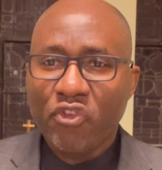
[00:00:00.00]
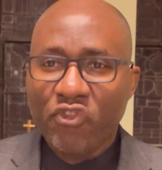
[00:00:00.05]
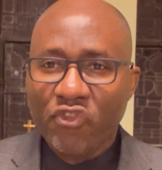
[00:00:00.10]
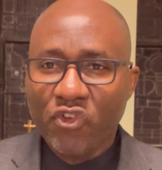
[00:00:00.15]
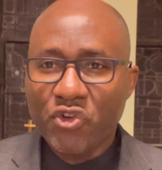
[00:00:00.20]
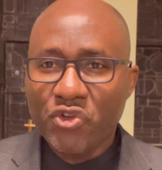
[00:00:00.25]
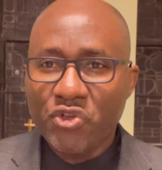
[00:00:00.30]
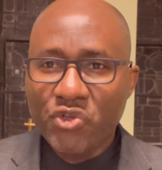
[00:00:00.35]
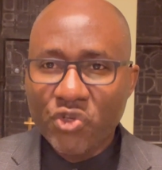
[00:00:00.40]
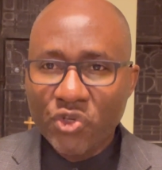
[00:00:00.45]

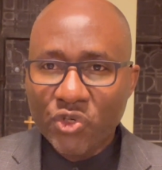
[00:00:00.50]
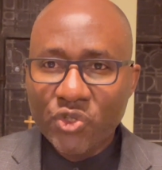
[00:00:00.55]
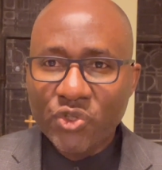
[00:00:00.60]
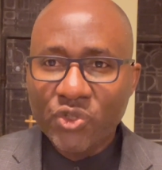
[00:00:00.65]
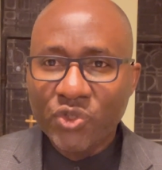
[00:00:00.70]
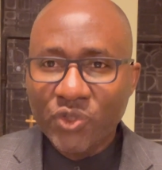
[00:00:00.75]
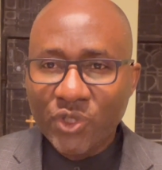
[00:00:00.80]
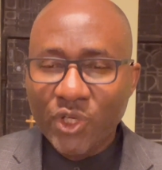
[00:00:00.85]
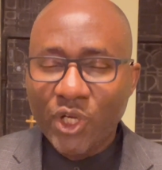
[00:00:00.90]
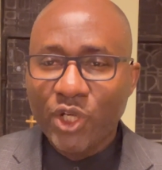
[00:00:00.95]
for
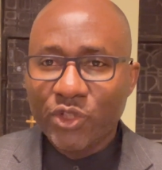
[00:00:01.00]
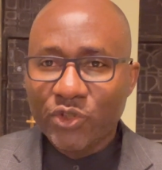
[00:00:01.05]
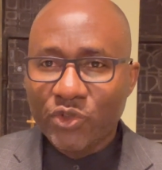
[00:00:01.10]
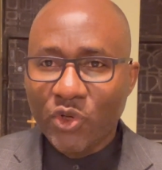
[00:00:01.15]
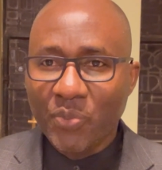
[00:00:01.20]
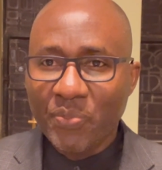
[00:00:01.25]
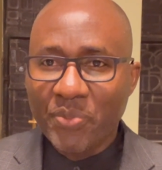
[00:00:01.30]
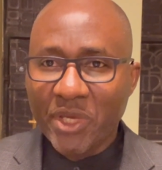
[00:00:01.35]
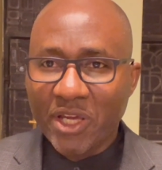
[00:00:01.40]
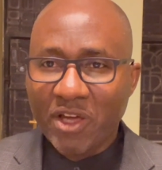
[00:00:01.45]
you to
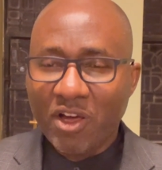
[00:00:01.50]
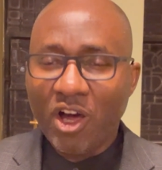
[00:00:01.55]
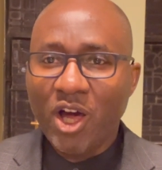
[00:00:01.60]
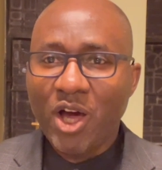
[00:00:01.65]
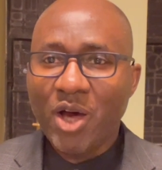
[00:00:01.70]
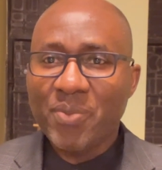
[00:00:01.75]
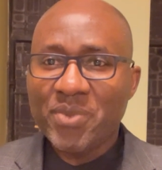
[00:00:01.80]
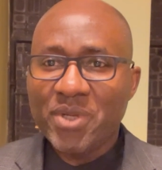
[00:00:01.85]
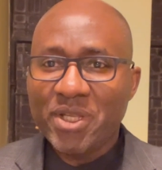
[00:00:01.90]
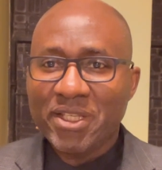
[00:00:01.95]

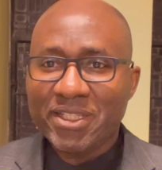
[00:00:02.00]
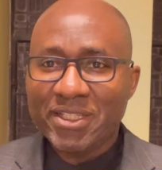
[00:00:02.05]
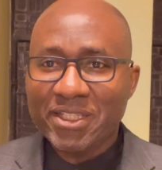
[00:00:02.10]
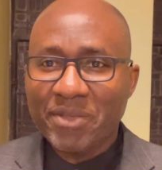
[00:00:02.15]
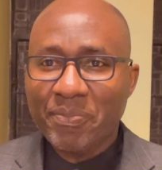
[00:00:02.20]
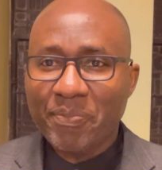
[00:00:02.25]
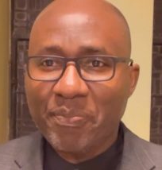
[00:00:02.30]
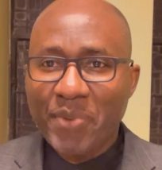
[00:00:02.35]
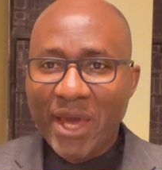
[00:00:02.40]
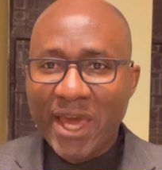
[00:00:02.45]
become the
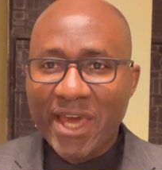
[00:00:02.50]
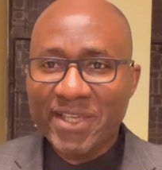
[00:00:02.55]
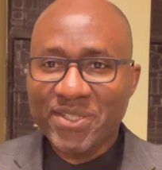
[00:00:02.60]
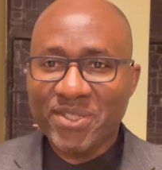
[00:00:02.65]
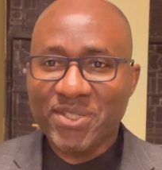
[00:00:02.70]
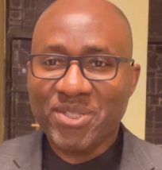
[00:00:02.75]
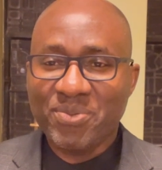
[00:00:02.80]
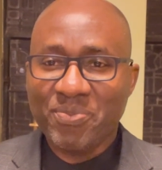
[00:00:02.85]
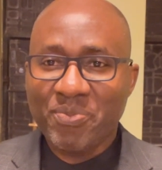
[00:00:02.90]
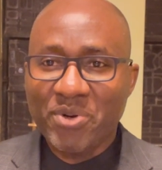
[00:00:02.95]

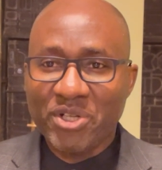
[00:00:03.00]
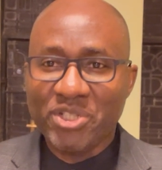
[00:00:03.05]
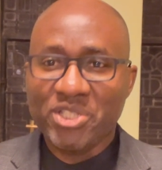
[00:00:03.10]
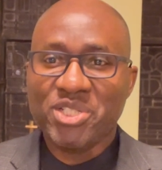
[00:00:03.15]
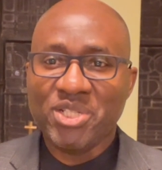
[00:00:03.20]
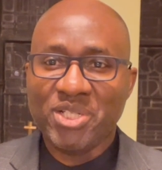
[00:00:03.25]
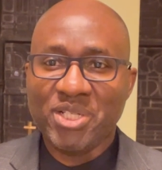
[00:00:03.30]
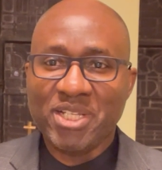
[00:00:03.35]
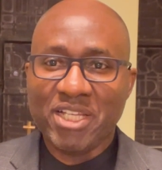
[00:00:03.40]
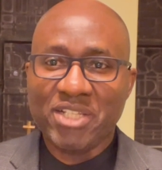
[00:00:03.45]
best
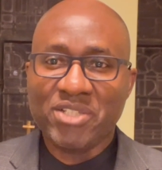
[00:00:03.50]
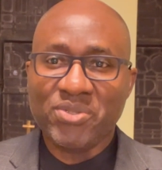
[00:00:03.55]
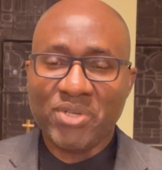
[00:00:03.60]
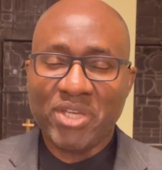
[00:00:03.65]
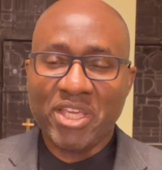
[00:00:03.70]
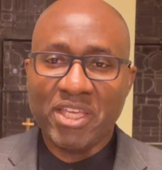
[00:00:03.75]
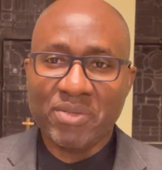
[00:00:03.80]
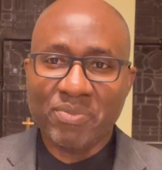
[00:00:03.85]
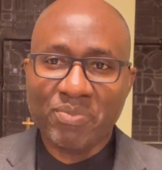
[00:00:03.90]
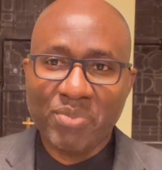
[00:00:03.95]
person that you
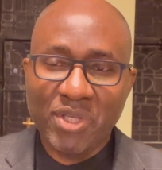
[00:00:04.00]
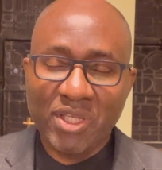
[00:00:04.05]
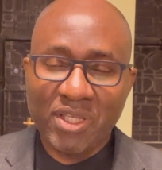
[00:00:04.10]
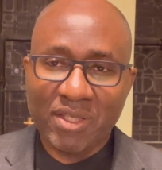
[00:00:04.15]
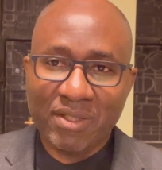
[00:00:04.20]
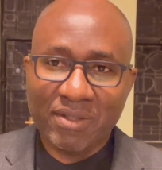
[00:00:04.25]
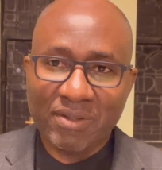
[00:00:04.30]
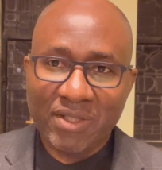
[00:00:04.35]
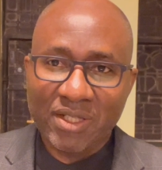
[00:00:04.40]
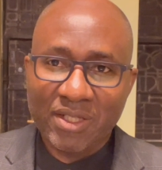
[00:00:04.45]
can
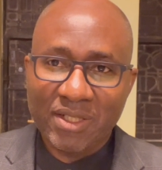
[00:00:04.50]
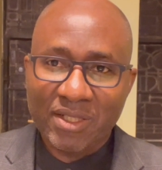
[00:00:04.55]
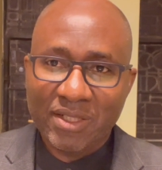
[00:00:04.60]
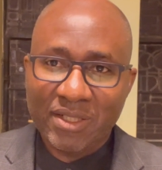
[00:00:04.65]
be,